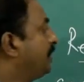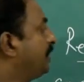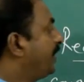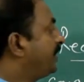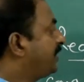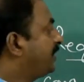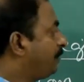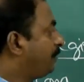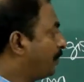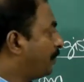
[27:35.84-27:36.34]

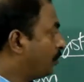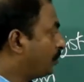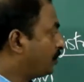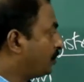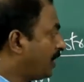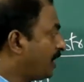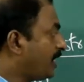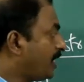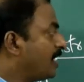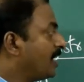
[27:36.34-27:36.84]

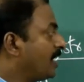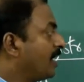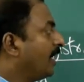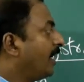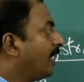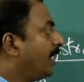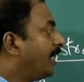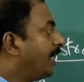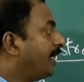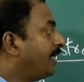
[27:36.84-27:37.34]
GSIPUC,
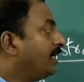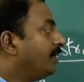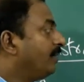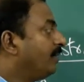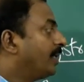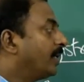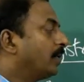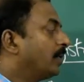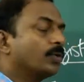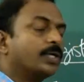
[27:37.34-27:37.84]
and
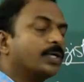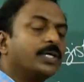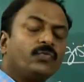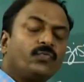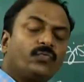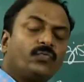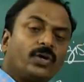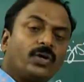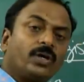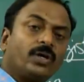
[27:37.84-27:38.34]
we are
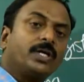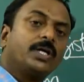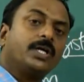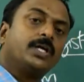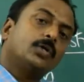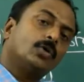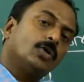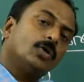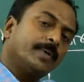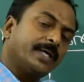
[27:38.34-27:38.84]
looking
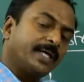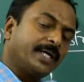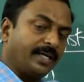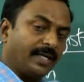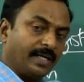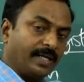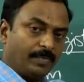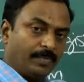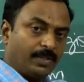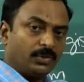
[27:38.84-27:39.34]
for
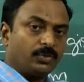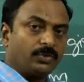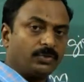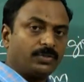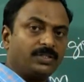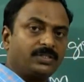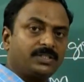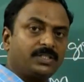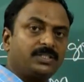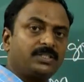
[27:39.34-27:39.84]
domain name. So
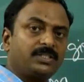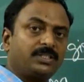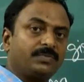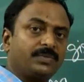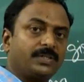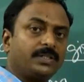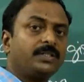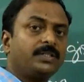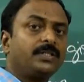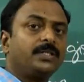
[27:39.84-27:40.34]
this is
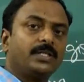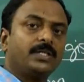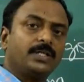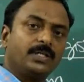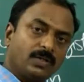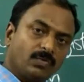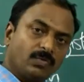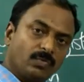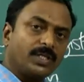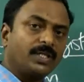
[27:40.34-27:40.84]
your
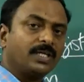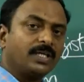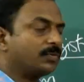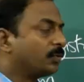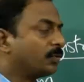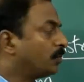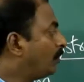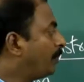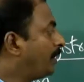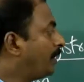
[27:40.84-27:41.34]
one of
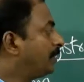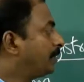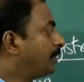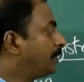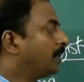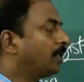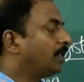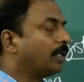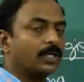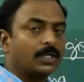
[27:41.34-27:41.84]
the domain
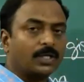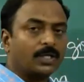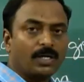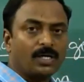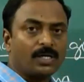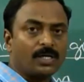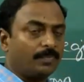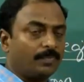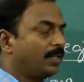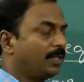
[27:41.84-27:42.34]
name
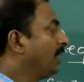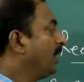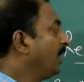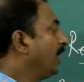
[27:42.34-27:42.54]
.com,